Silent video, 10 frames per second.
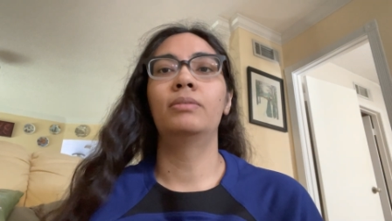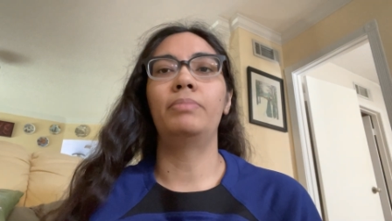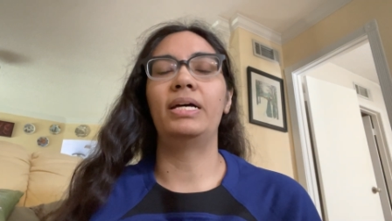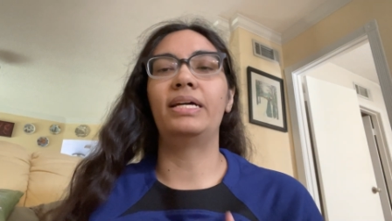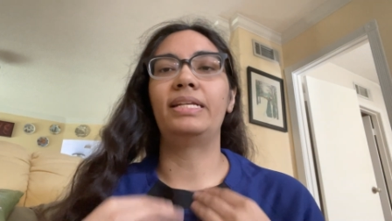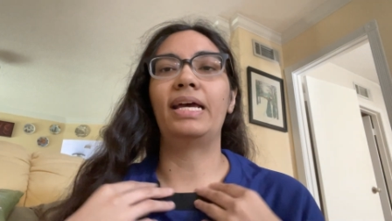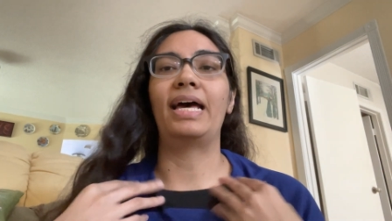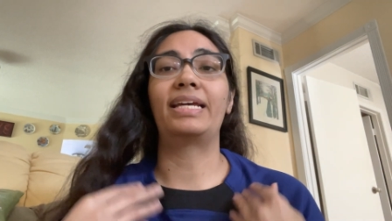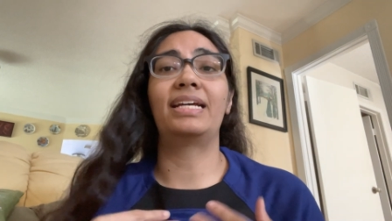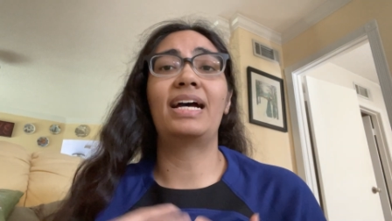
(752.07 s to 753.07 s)
but yeah,
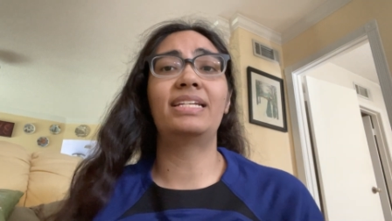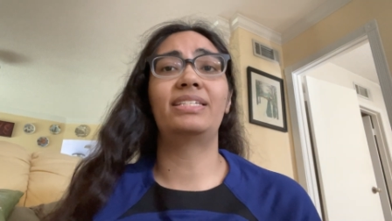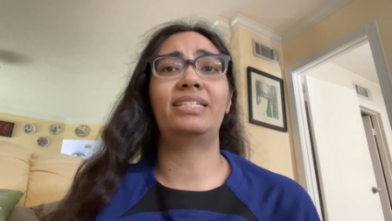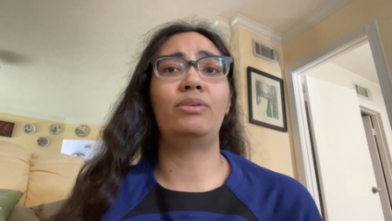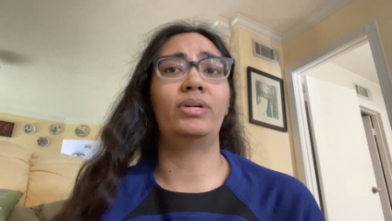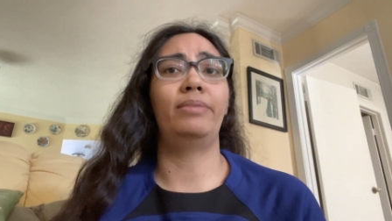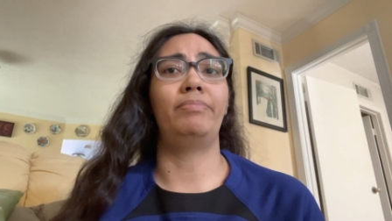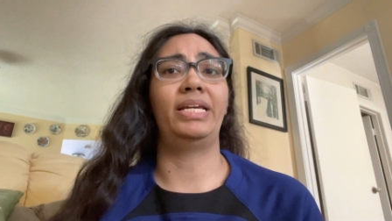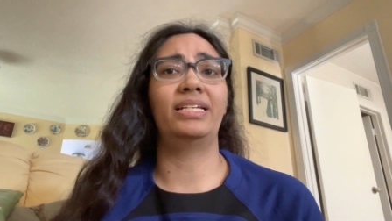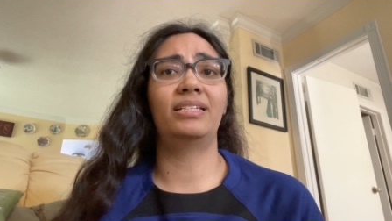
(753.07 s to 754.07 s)
I can kind of see what
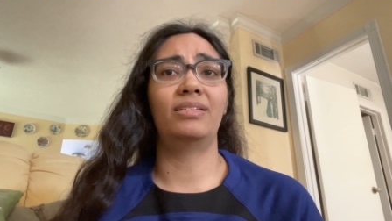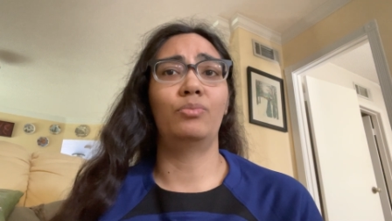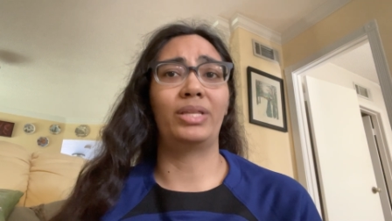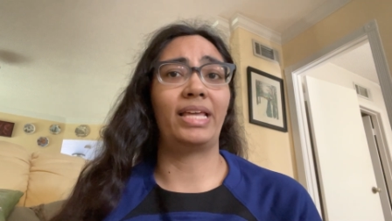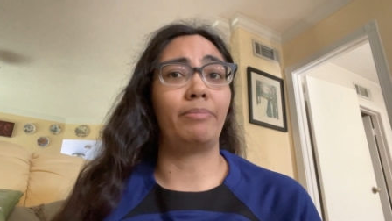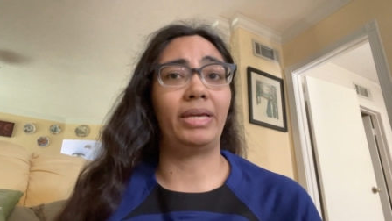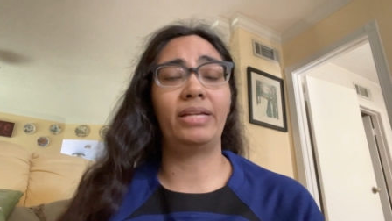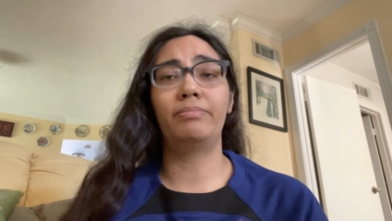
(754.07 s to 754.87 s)
they mean,